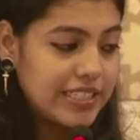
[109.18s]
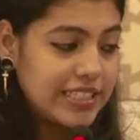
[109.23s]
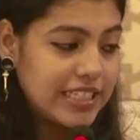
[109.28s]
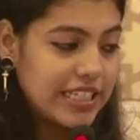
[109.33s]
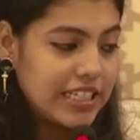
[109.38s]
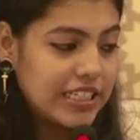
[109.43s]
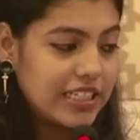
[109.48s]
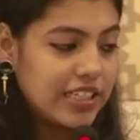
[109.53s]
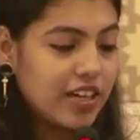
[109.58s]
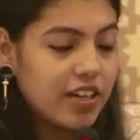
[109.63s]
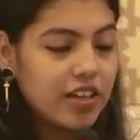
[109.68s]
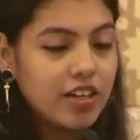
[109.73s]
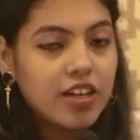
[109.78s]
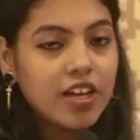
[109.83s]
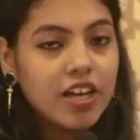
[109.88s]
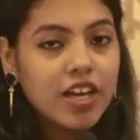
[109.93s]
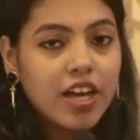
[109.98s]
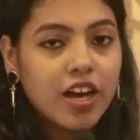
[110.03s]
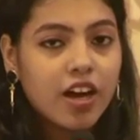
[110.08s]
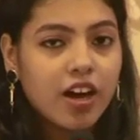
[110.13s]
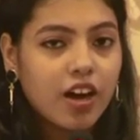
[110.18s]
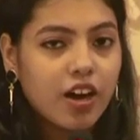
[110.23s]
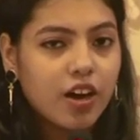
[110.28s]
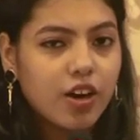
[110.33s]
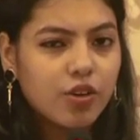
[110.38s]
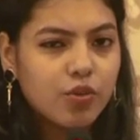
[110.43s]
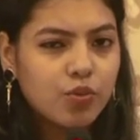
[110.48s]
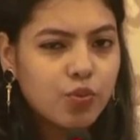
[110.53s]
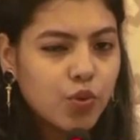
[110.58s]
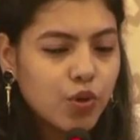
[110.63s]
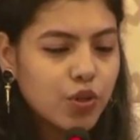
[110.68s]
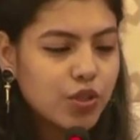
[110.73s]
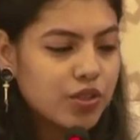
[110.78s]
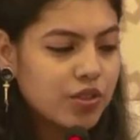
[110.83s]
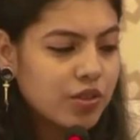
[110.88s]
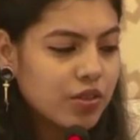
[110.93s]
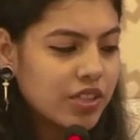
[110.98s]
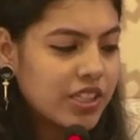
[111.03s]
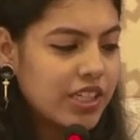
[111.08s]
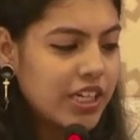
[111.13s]
India would
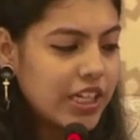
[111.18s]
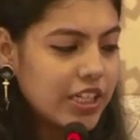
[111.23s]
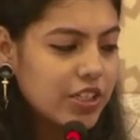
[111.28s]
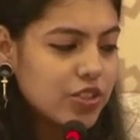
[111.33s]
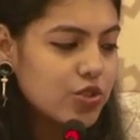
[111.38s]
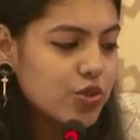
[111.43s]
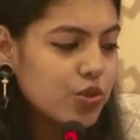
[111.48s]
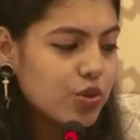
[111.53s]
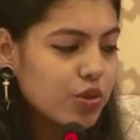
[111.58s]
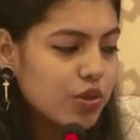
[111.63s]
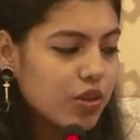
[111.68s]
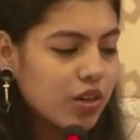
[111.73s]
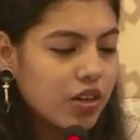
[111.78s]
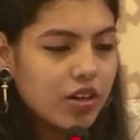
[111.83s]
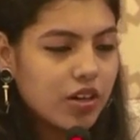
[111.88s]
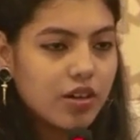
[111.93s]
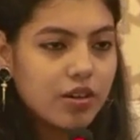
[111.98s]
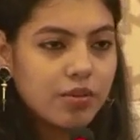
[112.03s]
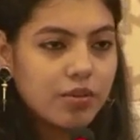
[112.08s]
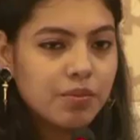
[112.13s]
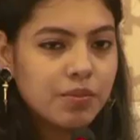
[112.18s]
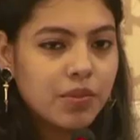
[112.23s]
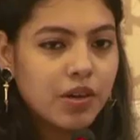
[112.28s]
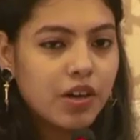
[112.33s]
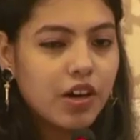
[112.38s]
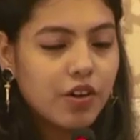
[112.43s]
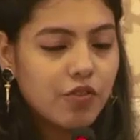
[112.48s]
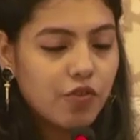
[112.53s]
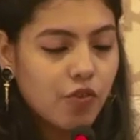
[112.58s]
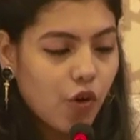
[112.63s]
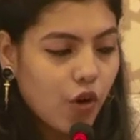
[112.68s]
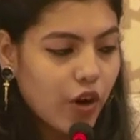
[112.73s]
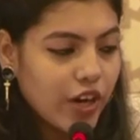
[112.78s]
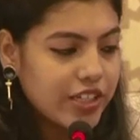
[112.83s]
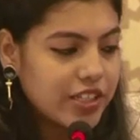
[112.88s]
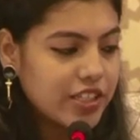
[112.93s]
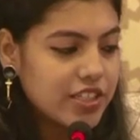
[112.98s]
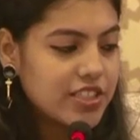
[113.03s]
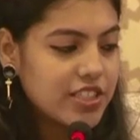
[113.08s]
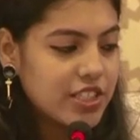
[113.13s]
keen to
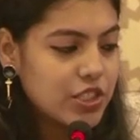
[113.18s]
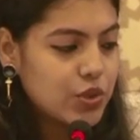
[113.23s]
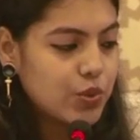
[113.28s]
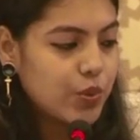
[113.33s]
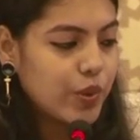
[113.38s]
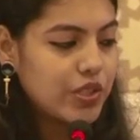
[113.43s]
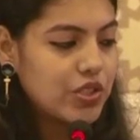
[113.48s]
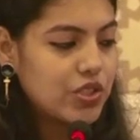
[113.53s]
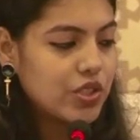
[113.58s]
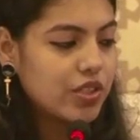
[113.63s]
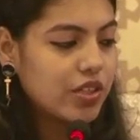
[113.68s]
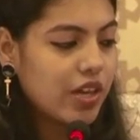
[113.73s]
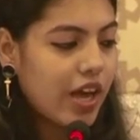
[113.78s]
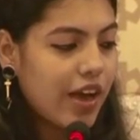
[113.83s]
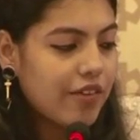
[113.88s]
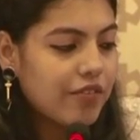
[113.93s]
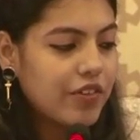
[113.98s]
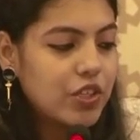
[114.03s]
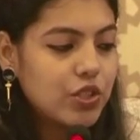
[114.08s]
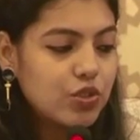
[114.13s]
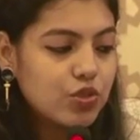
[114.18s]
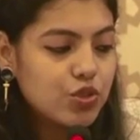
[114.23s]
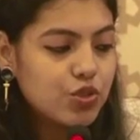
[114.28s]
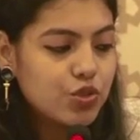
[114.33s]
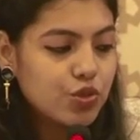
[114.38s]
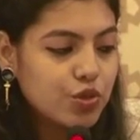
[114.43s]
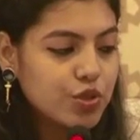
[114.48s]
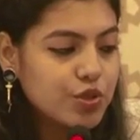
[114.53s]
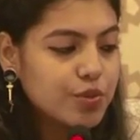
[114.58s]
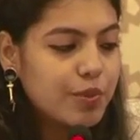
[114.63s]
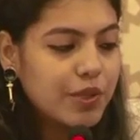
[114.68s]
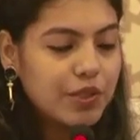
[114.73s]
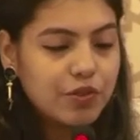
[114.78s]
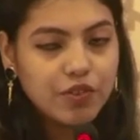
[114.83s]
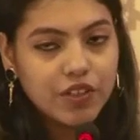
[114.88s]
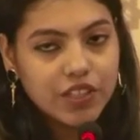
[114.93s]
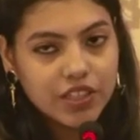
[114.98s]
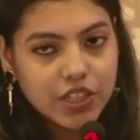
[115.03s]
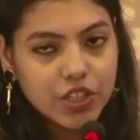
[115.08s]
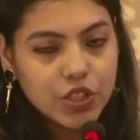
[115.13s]
avoid a situation having to choose
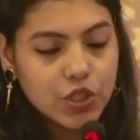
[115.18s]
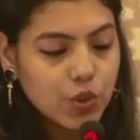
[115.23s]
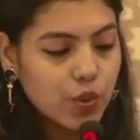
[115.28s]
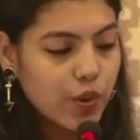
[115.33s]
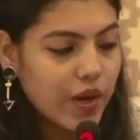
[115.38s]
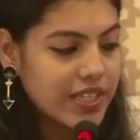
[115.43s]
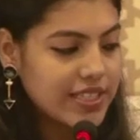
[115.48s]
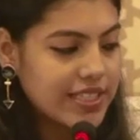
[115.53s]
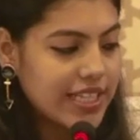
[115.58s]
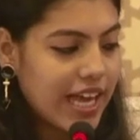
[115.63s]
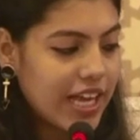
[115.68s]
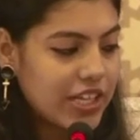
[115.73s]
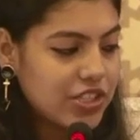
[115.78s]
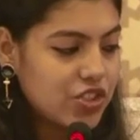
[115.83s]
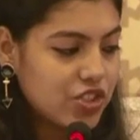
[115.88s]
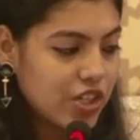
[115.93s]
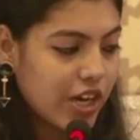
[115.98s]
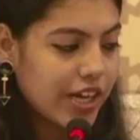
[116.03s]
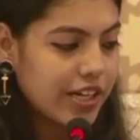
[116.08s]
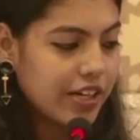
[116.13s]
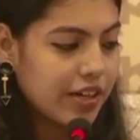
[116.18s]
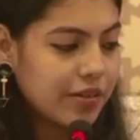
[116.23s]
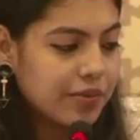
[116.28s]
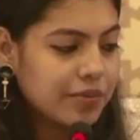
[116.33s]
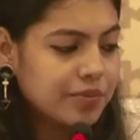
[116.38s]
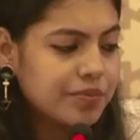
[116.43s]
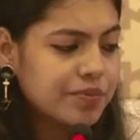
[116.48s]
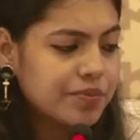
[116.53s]
between the US and China.